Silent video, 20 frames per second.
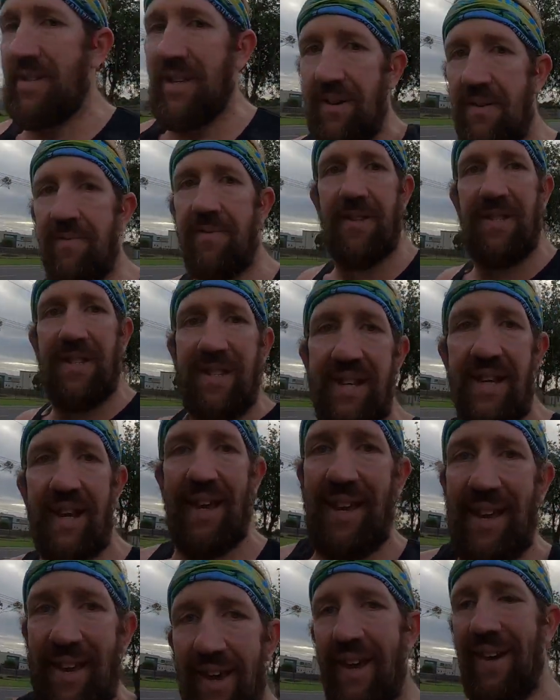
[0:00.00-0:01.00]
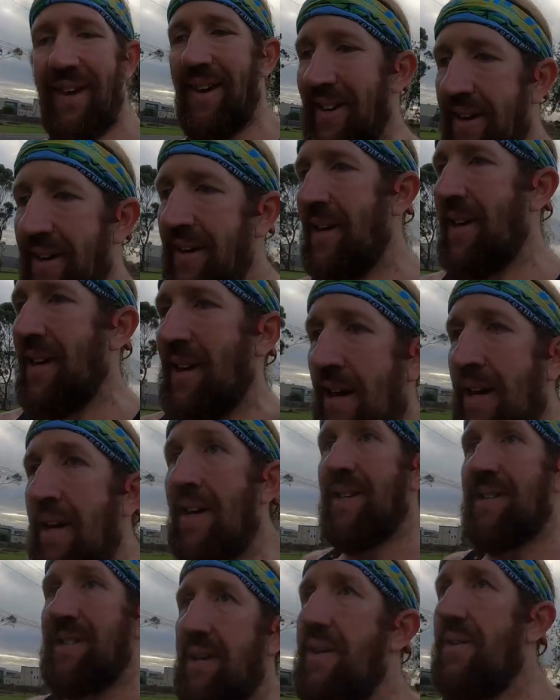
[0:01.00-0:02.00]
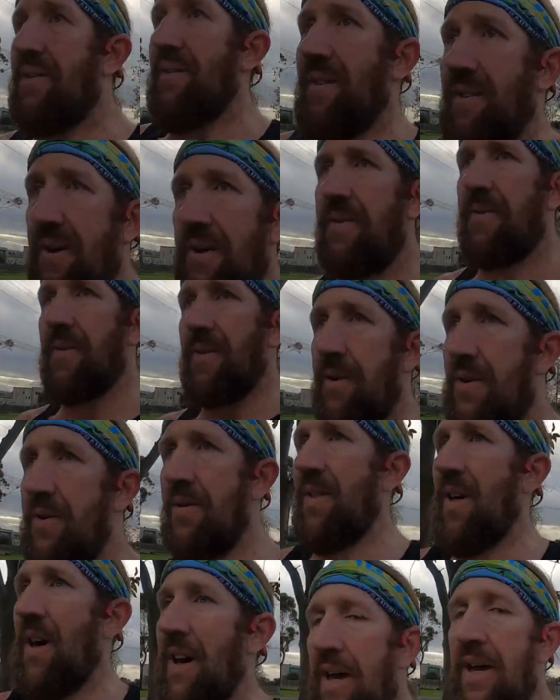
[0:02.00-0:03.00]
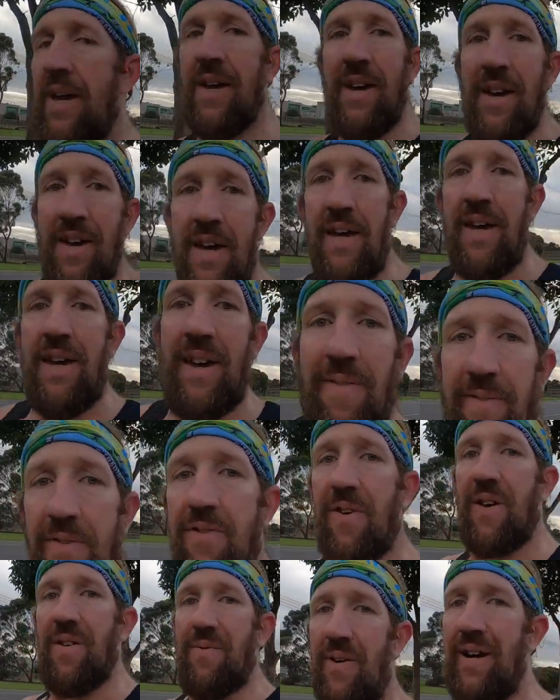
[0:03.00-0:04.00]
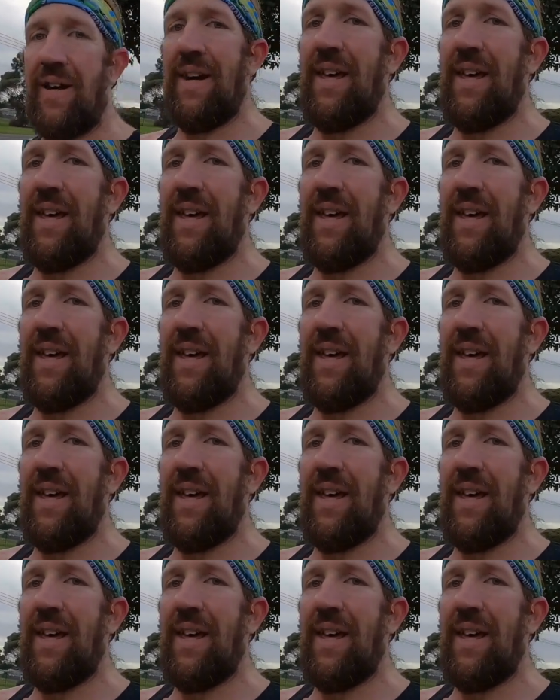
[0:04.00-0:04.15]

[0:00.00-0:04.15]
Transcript: I'm done for today. So, for all have a great